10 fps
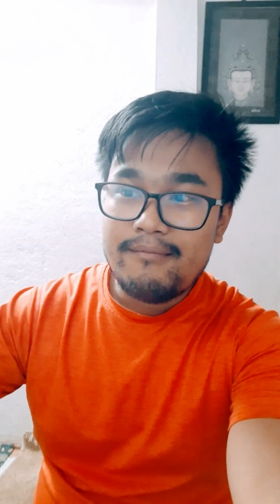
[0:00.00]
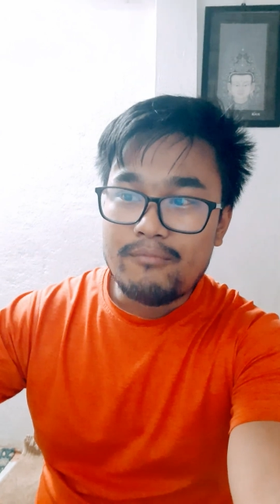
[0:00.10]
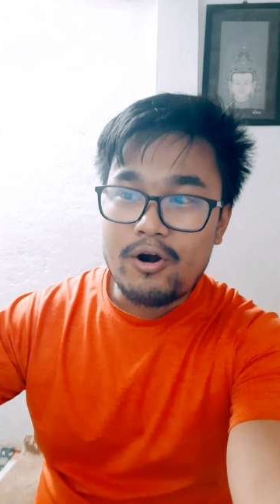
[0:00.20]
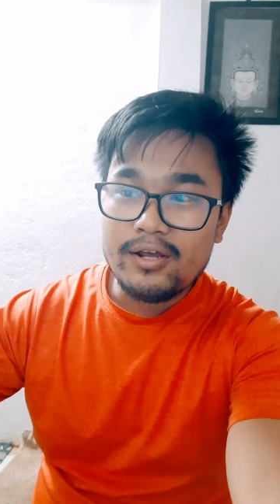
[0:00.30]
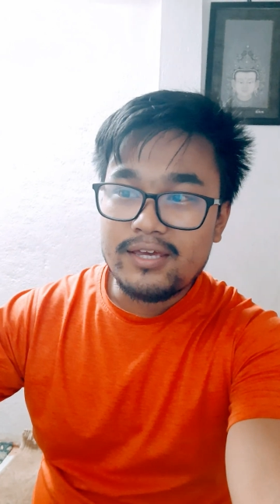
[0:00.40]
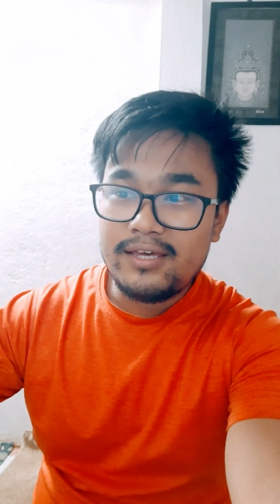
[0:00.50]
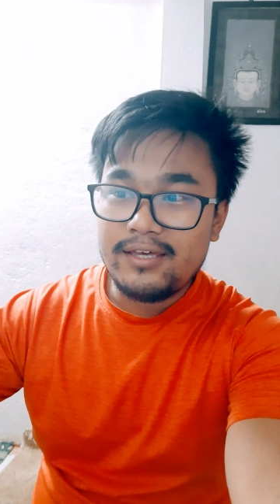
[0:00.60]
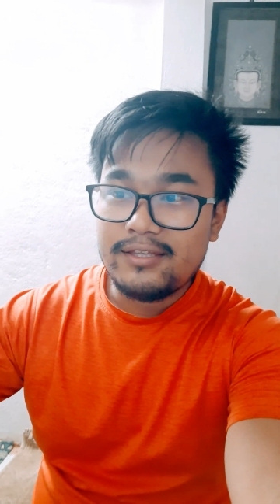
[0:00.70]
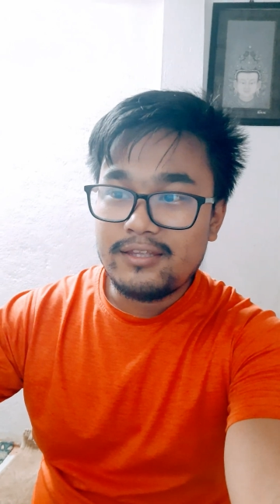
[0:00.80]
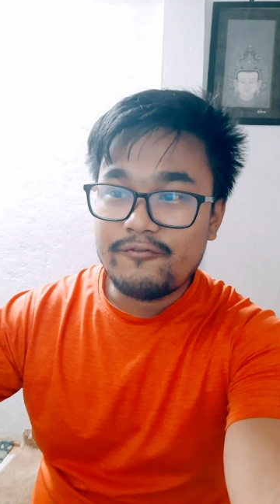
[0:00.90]

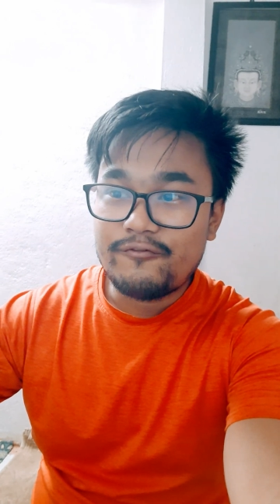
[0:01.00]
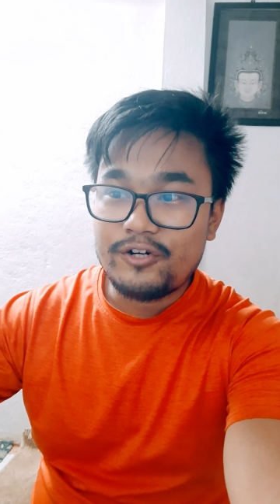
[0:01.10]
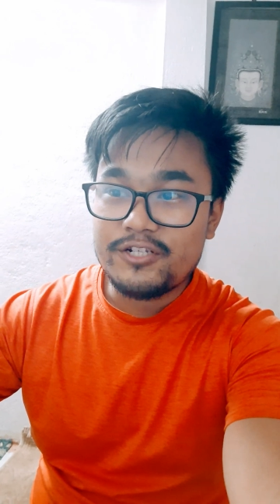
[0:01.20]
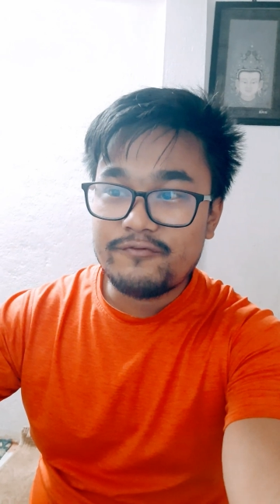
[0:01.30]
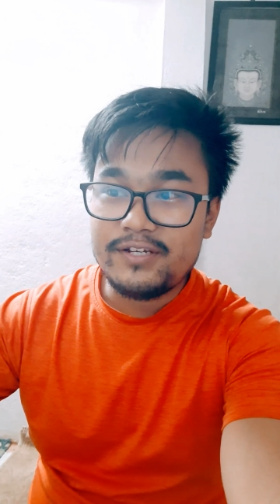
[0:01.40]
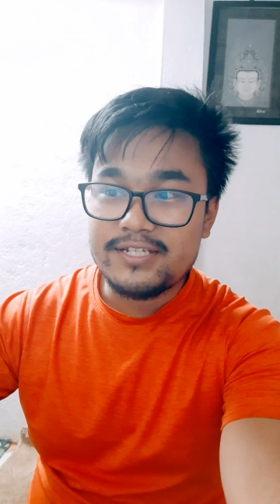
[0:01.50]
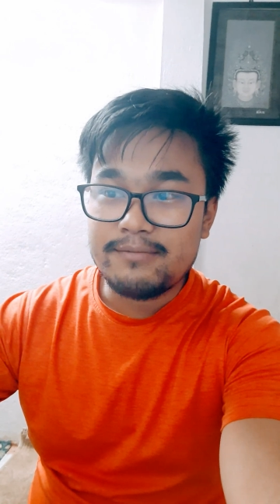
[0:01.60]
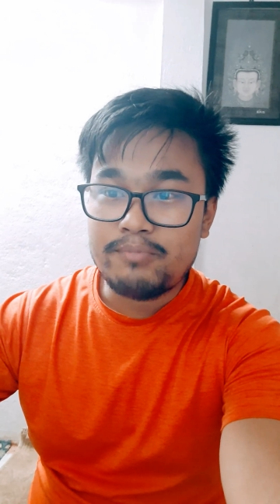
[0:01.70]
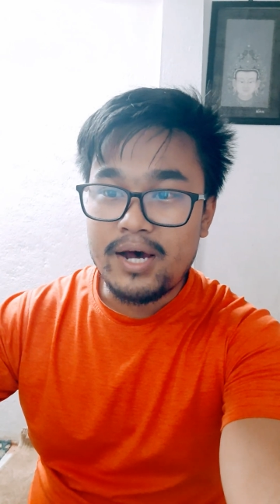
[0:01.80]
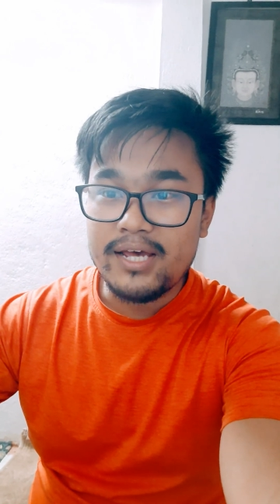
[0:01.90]
marking the first
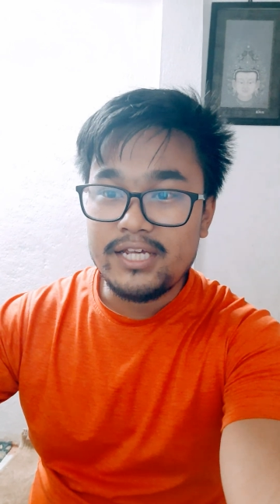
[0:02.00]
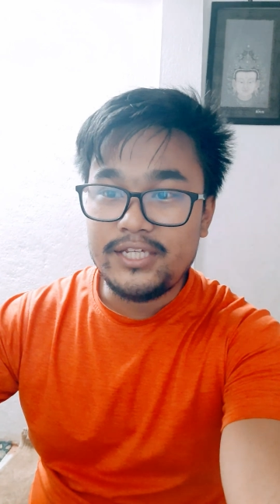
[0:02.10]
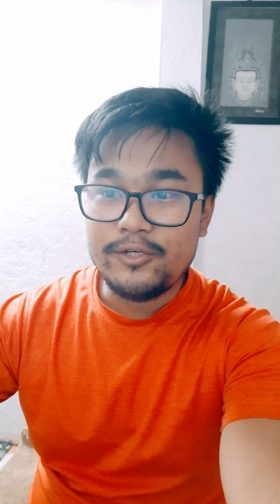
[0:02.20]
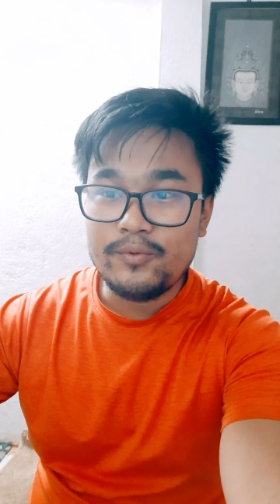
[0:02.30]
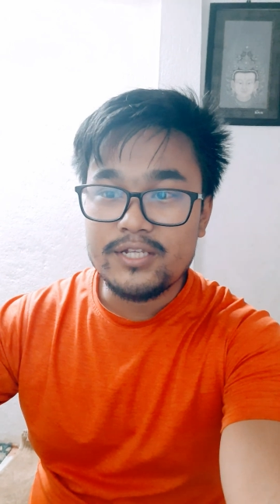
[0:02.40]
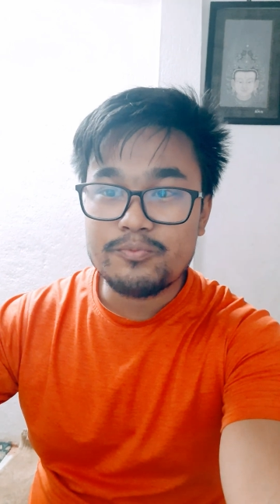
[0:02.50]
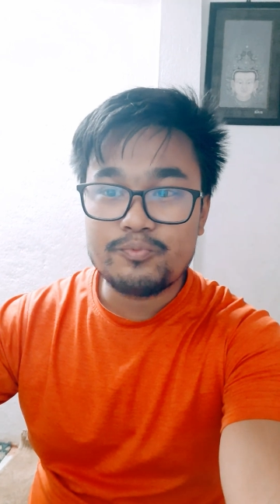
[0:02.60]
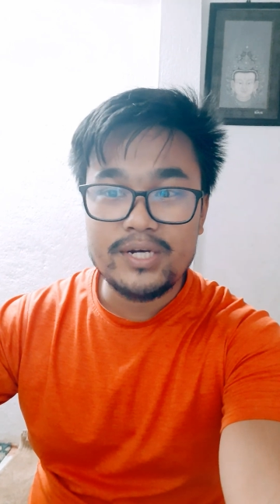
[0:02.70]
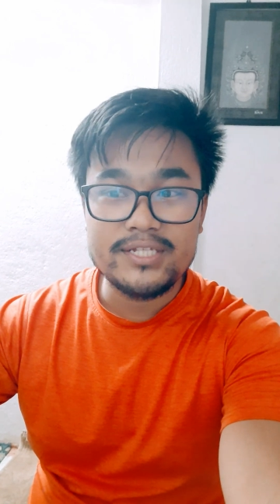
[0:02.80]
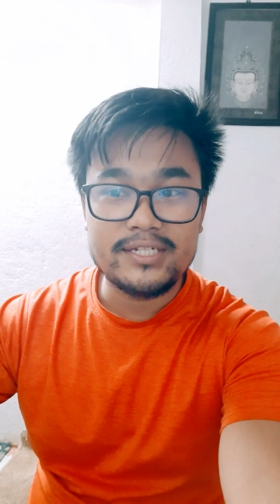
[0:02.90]
visit by a US
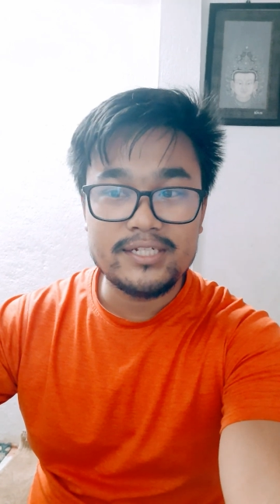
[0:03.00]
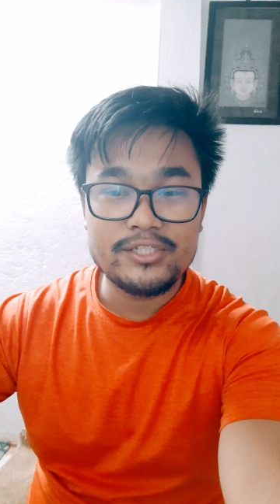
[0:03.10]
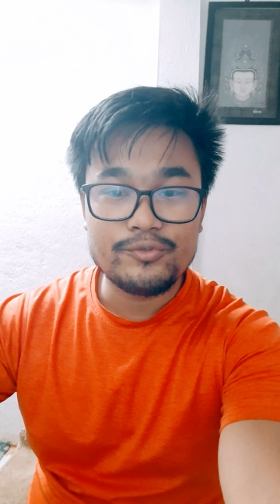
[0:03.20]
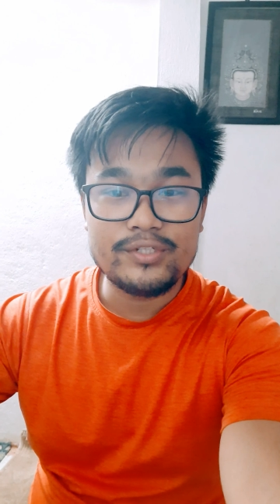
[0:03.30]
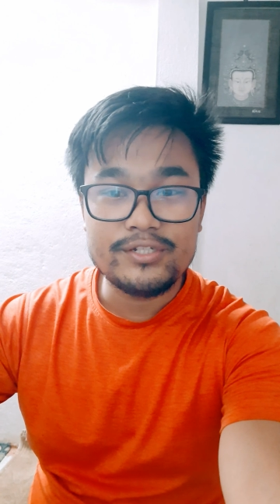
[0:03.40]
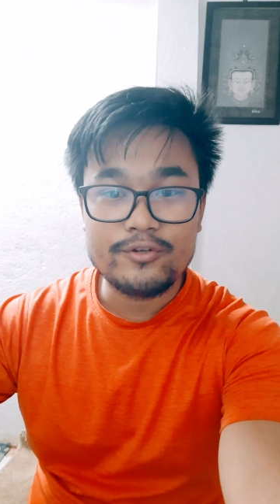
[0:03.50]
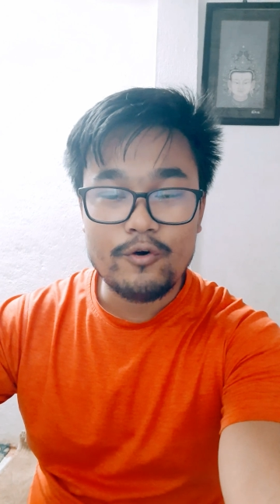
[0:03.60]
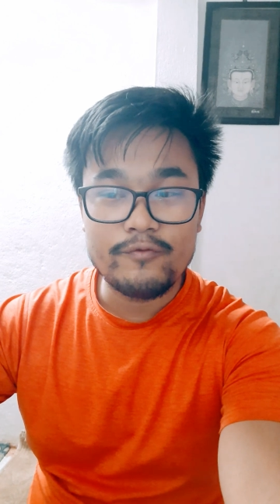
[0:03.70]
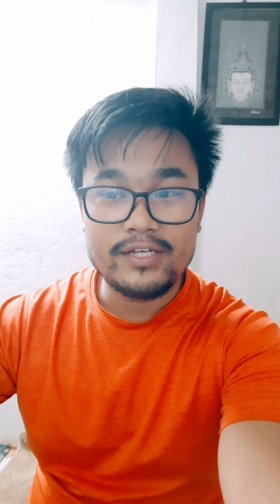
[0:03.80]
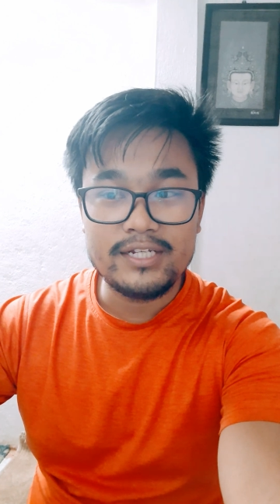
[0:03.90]
president to the
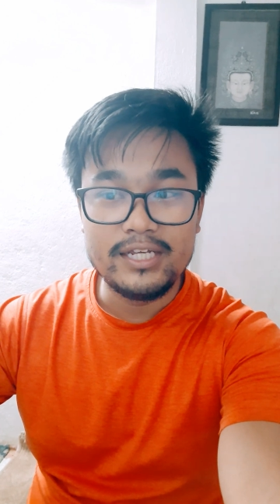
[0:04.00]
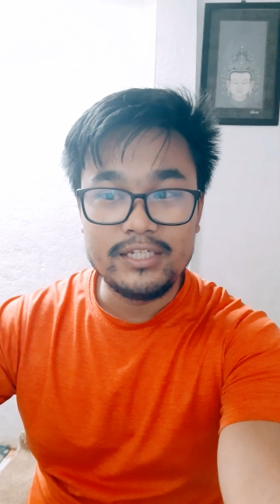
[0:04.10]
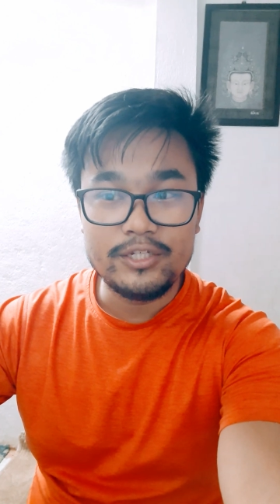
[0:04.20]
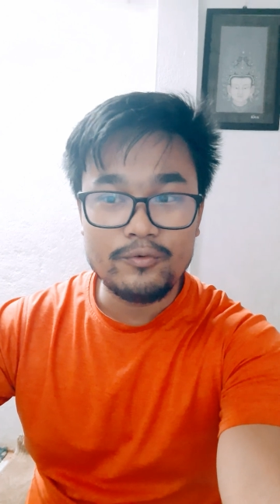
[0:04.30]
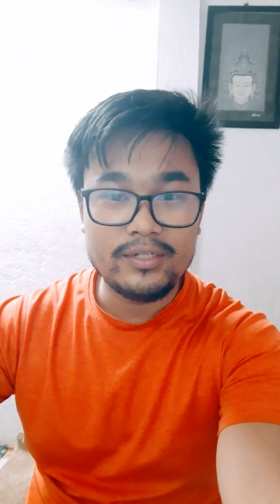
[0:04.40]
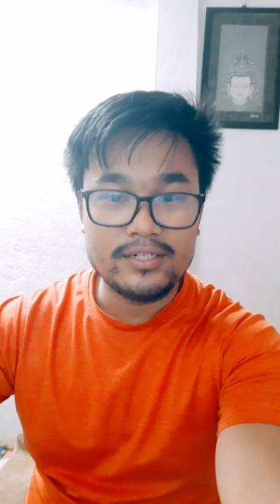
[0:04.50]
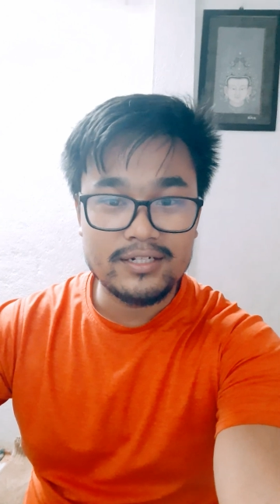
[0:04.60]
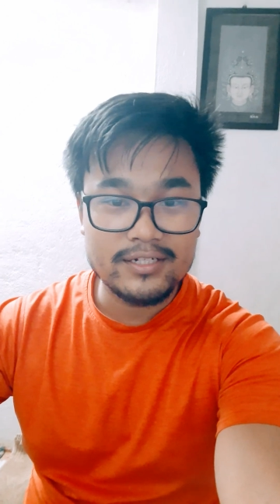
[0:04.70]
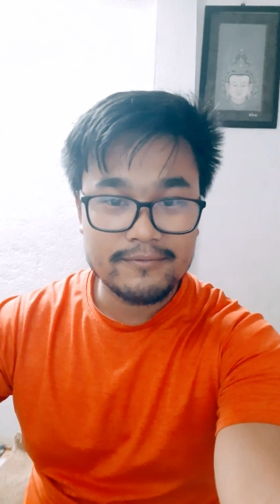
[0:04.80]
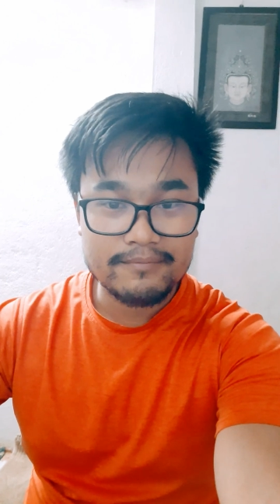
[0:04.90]
Soviet
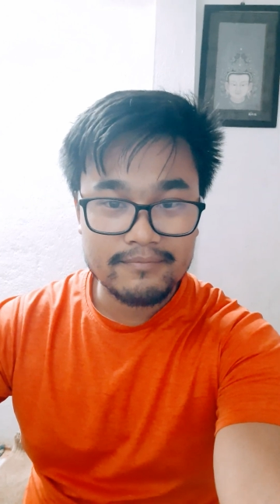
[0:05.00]
Union.